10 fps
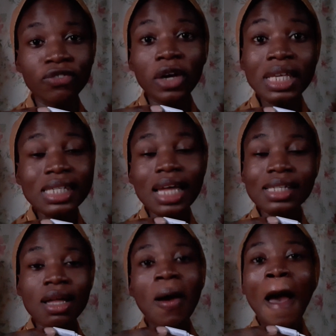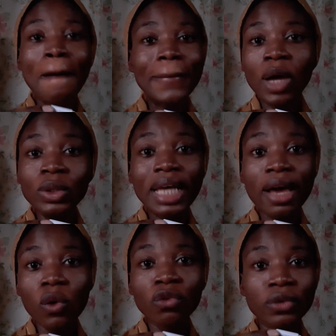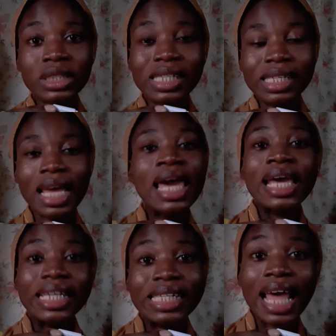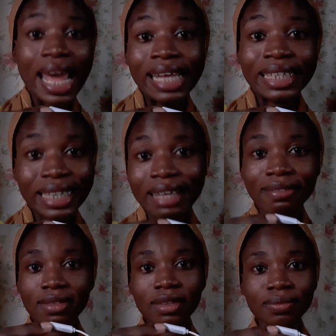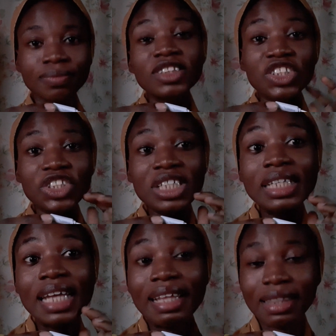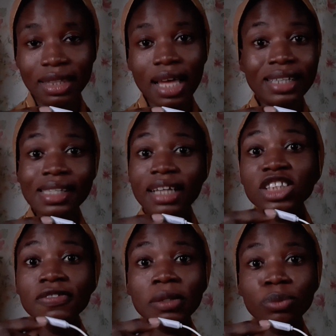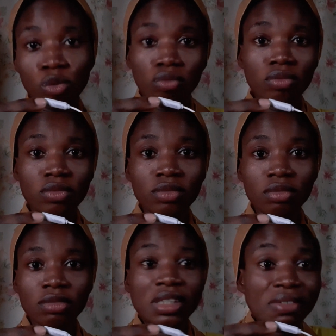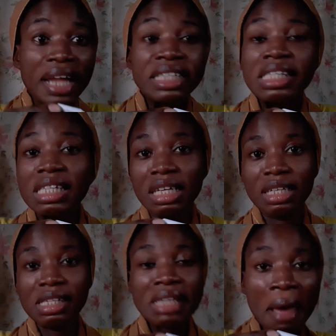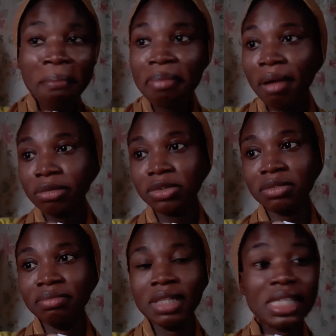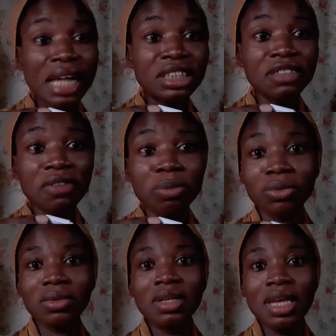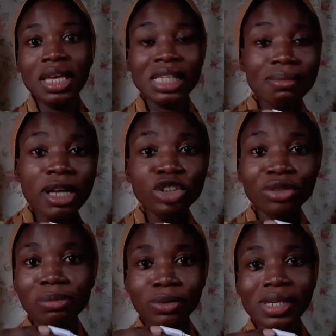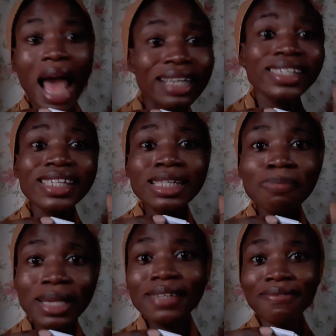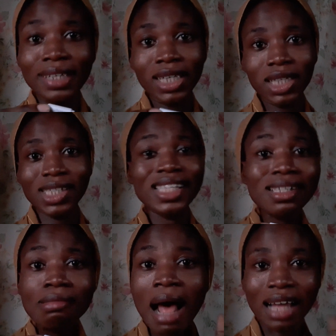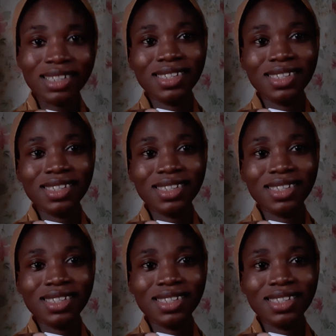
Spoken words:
For instance, now my own hair goal for this year is hair length, chin length, and it's achievable, it's realistic, it's time bound, it's achievable, it's measurable, and it's specific. Smart.